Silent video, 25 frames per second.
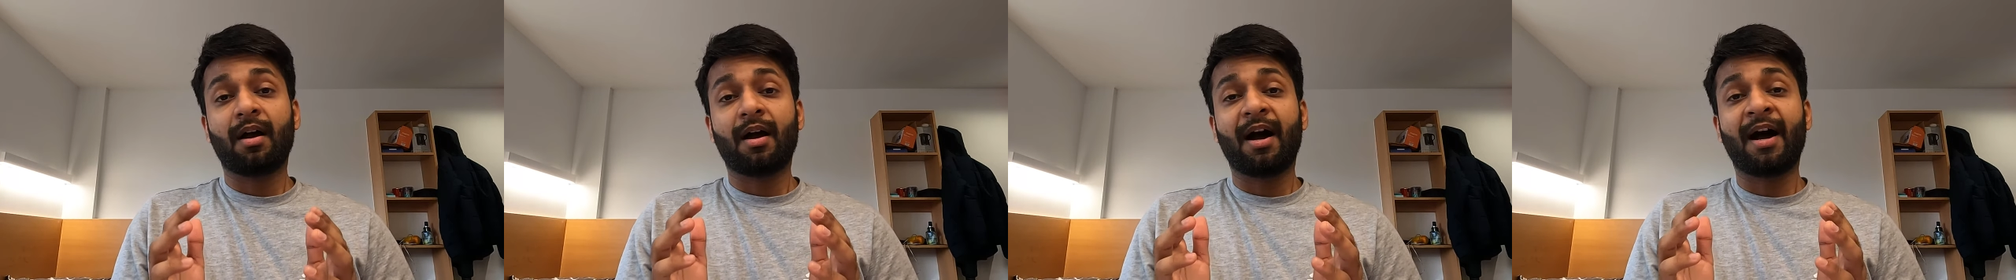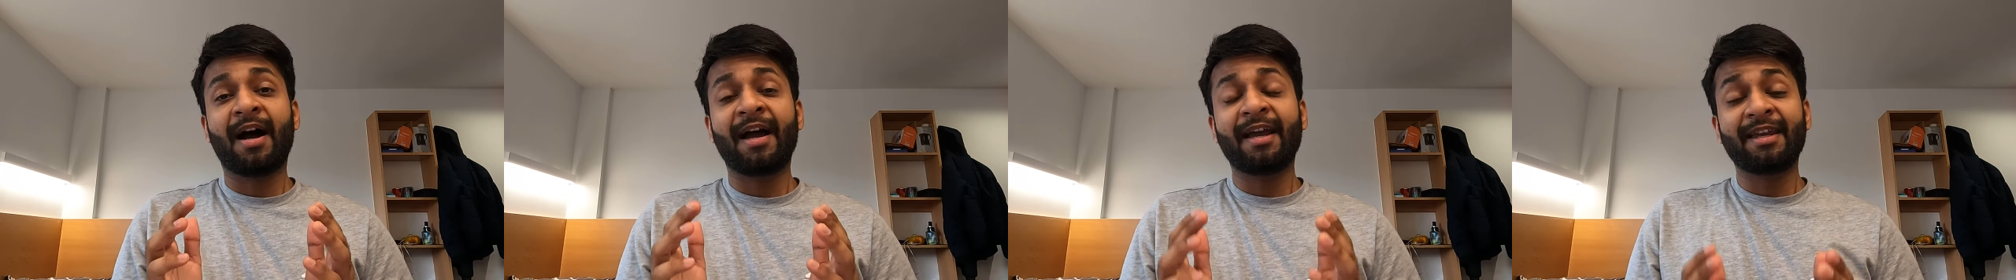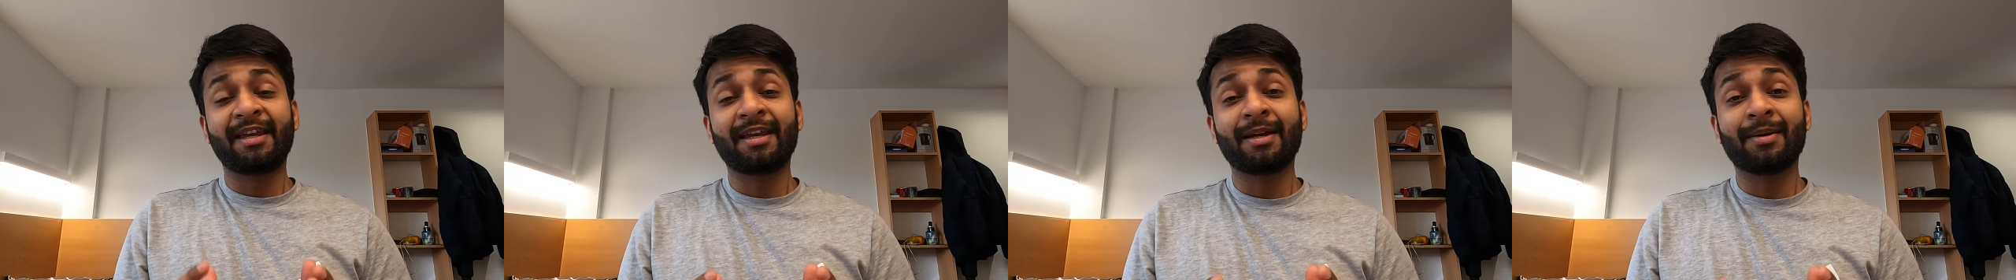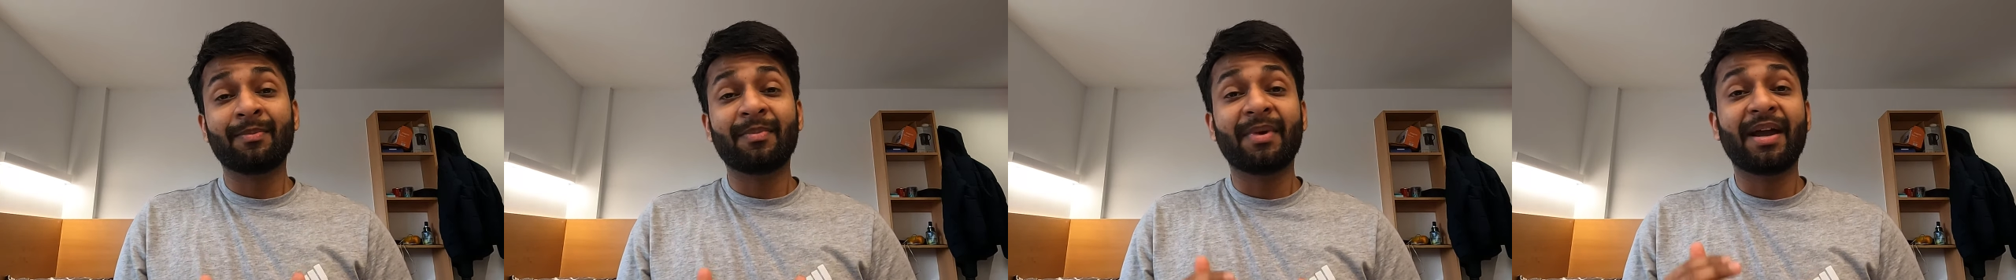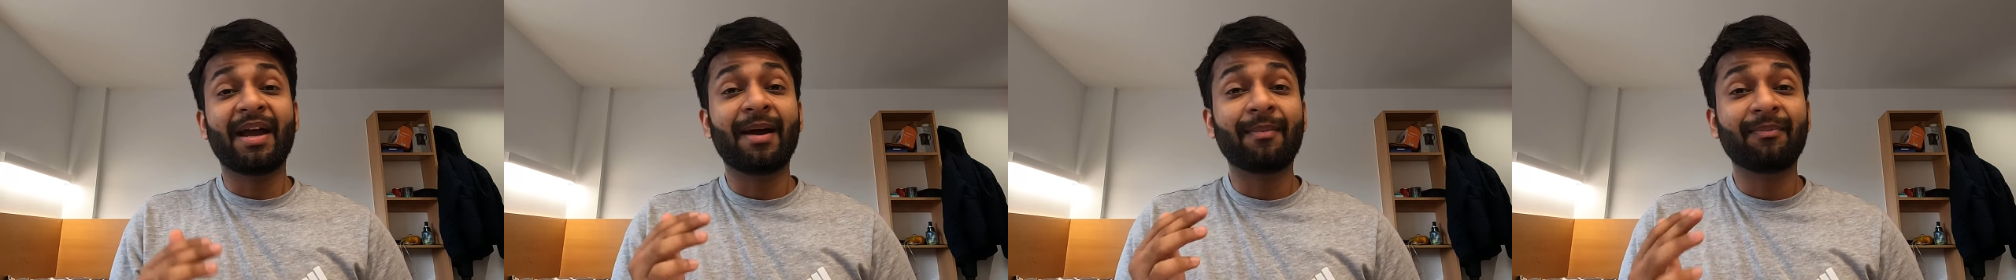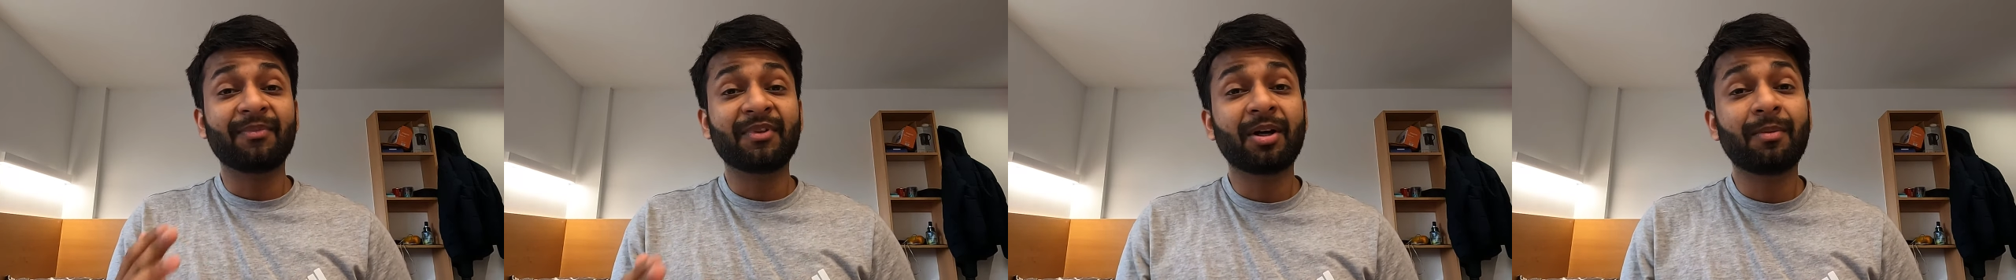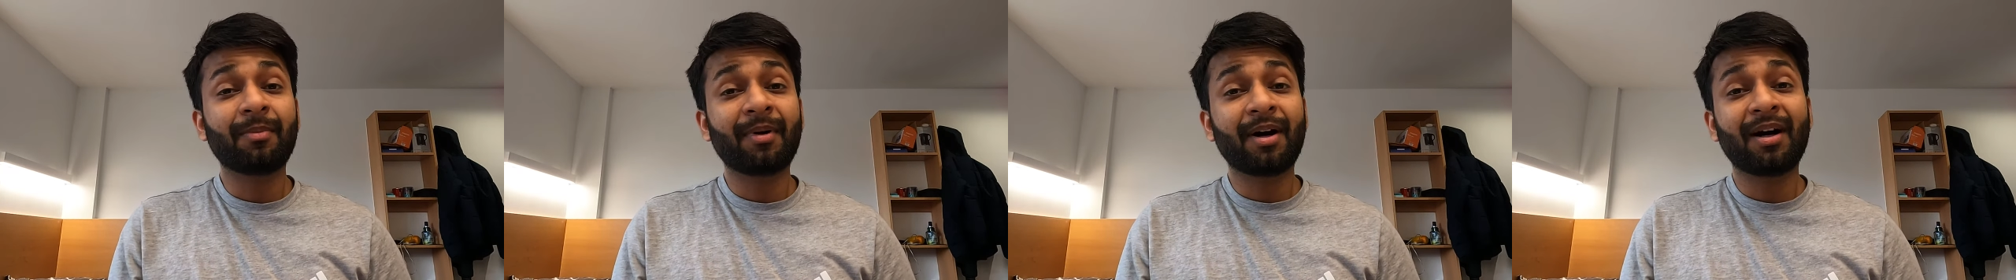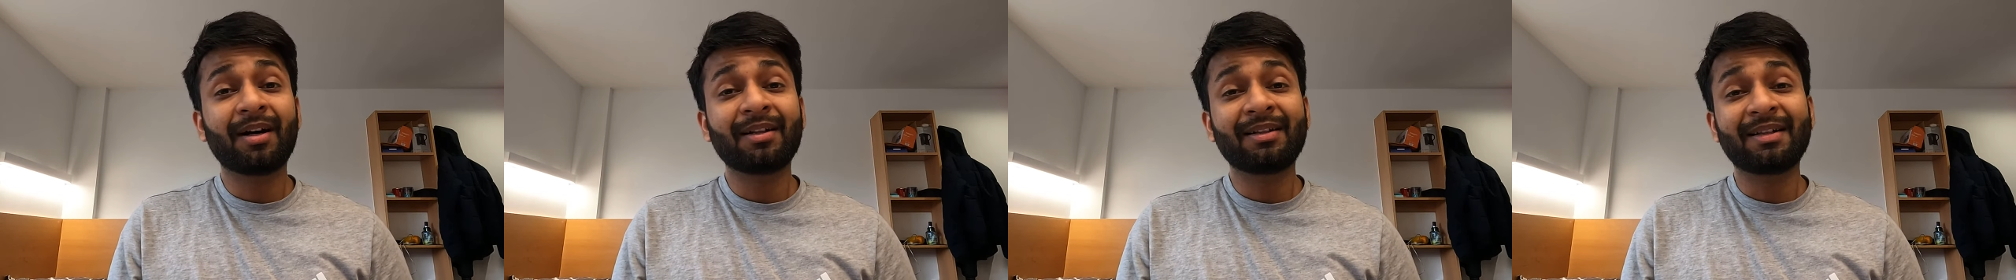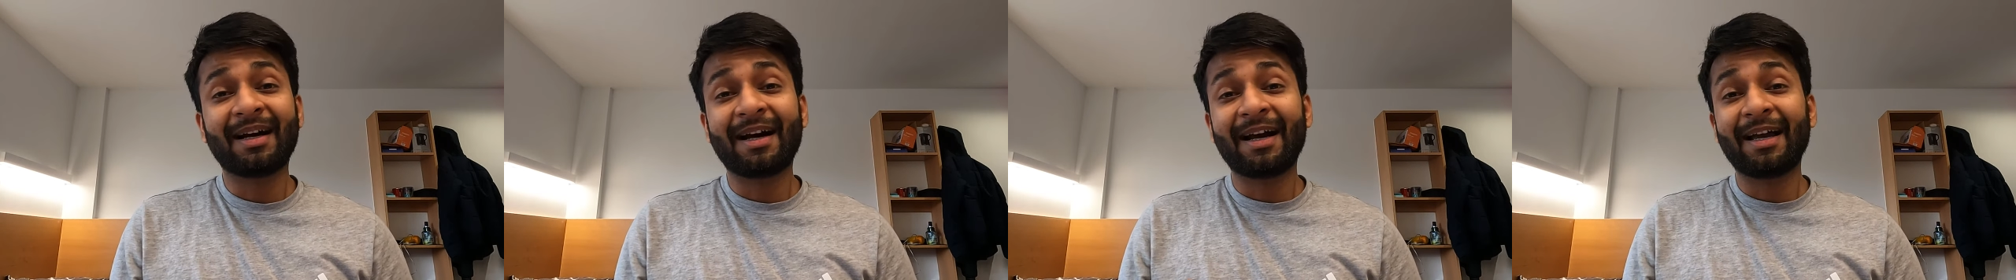IIM
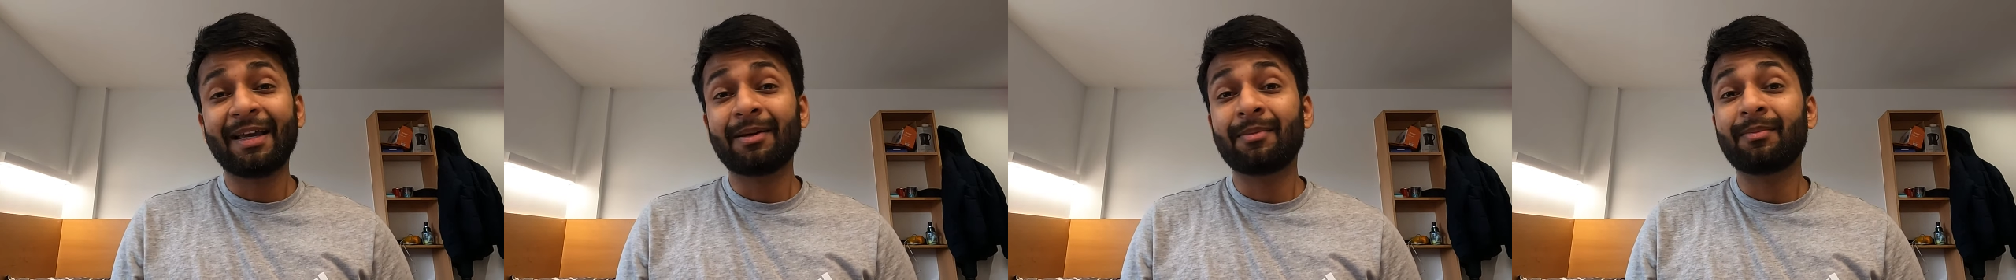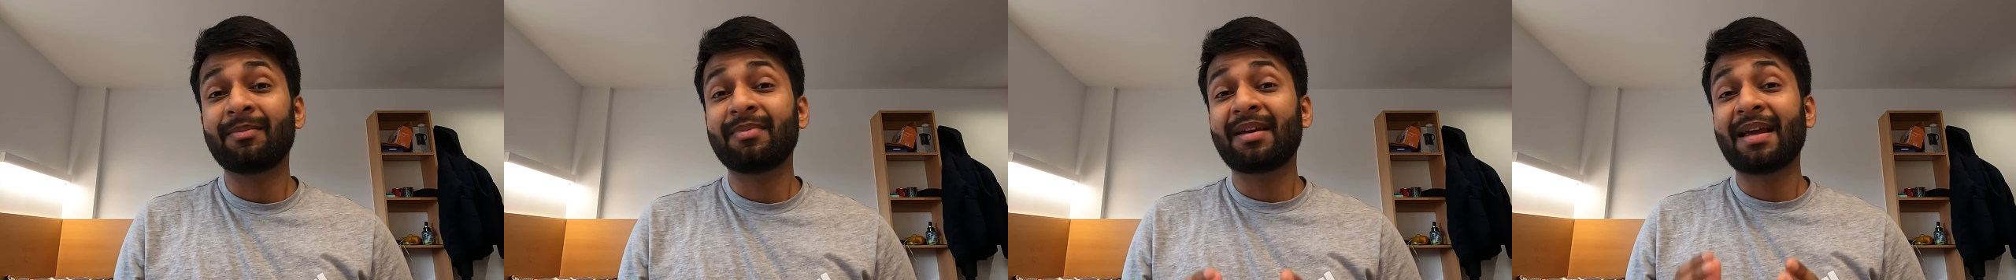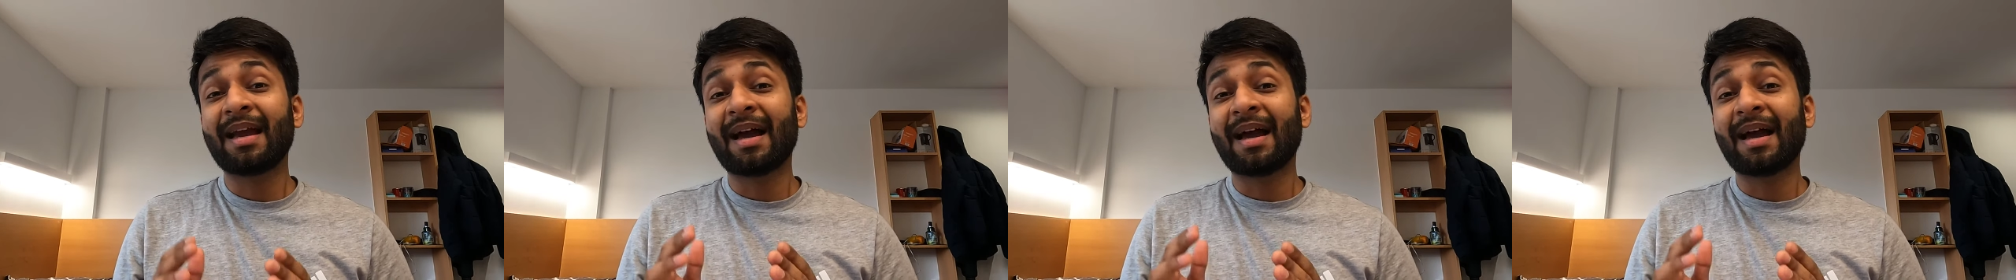Ahmedabad, IIM